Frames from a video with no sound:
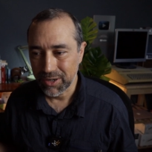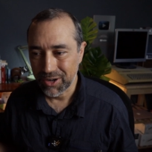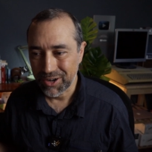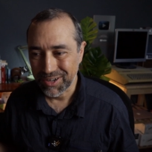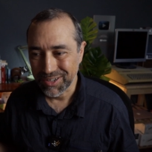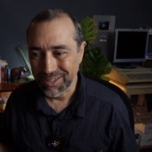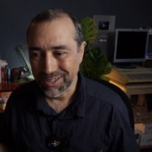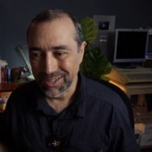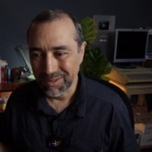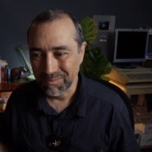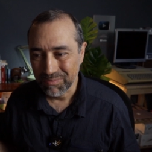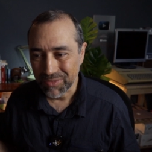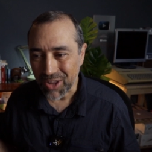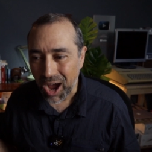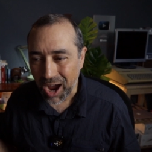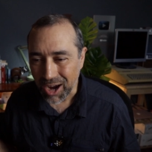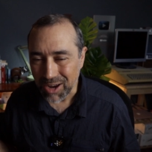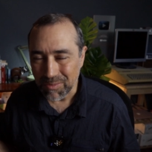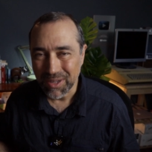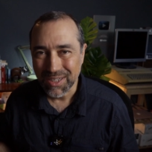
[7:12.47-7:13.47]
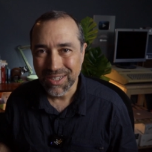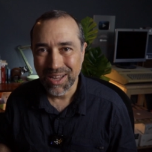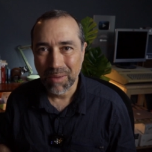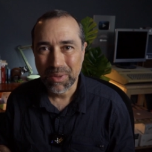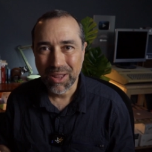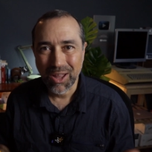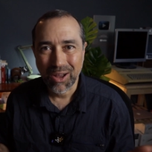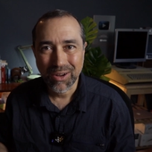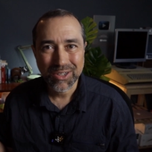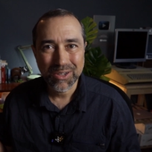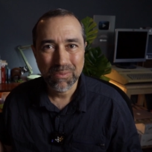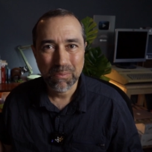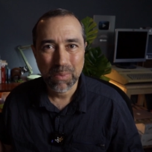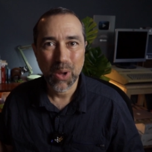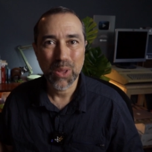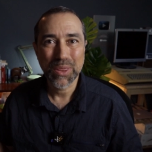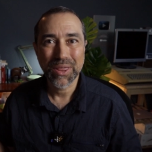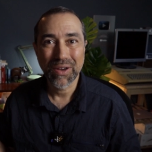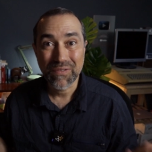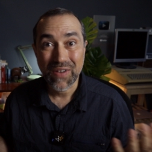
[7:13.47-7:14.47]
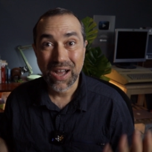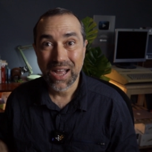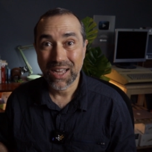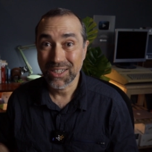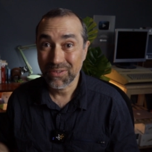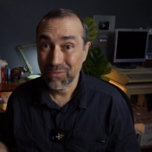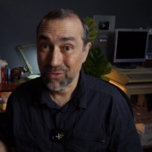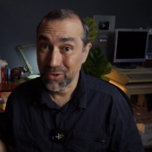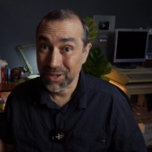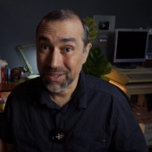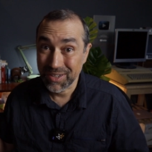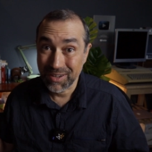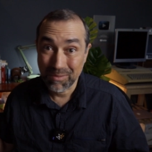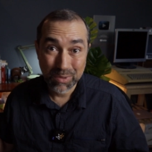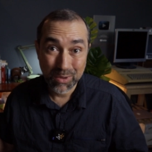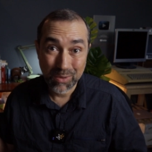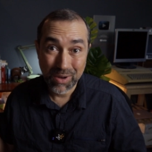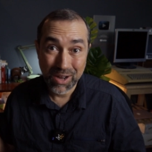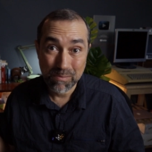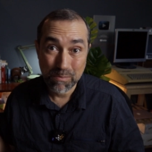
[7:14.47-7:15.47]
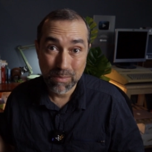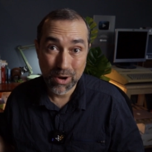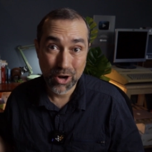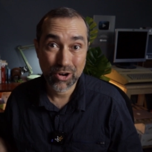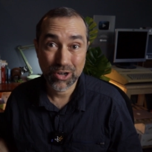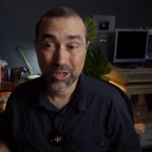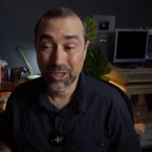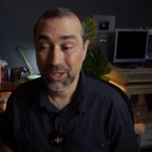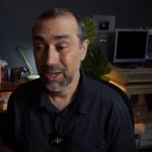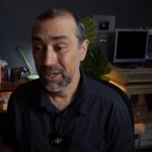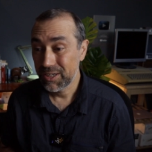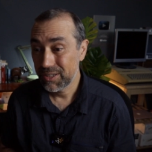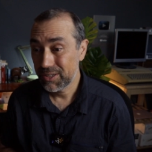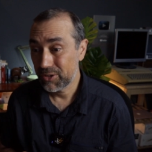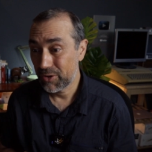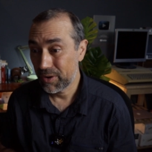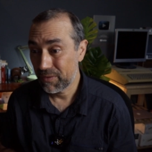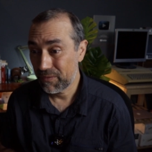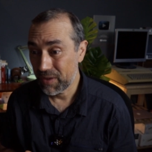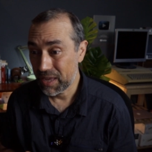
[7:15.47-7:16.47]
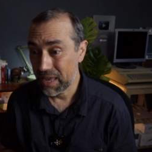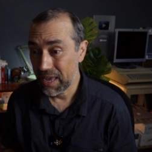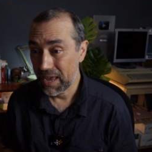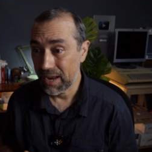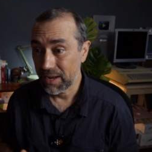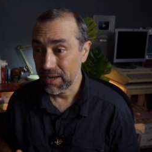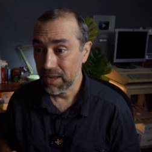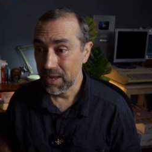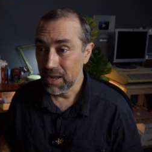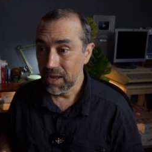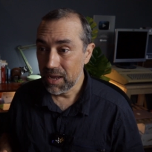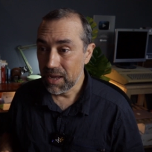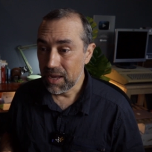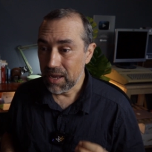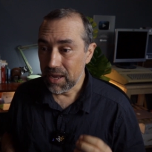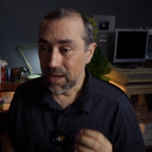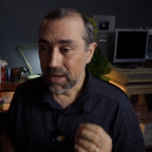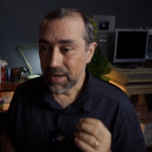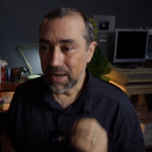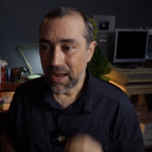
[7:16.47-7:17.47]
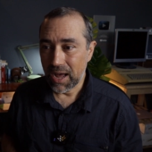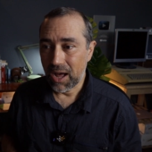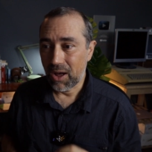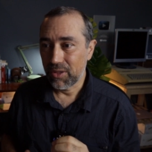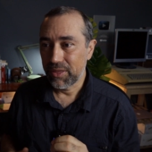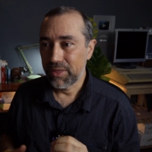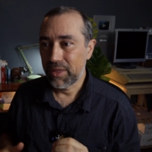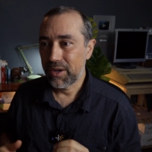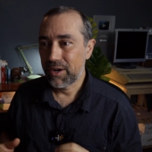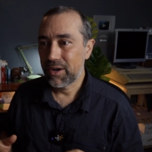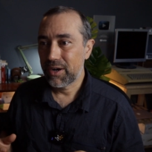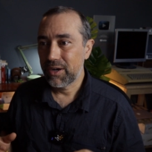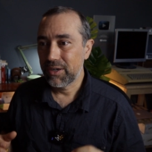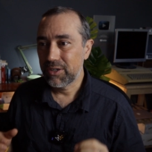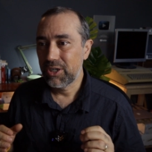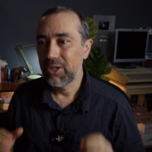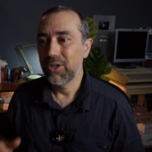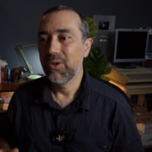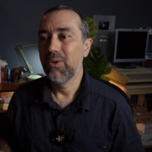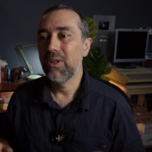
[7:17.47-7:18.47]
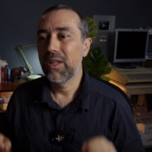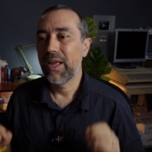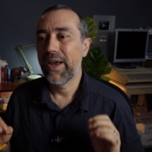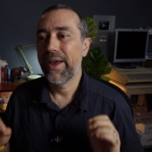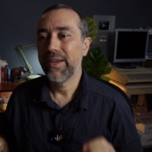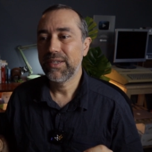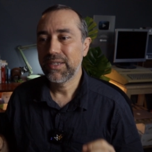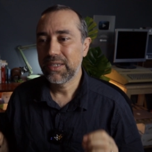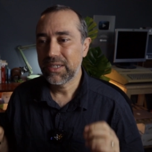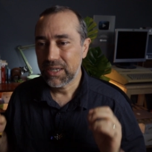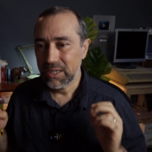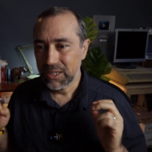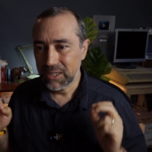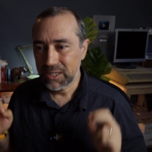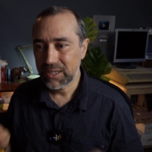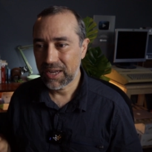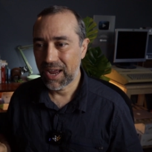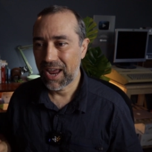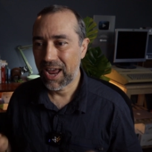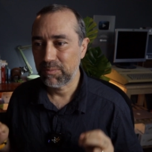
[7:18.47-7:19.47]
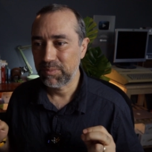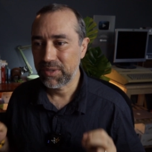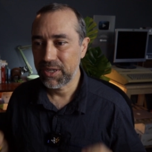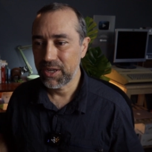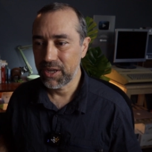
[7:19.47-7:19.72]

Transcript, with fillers: there are some documents that belongs to both of us, for example a marriage certificate. Now there are two last steps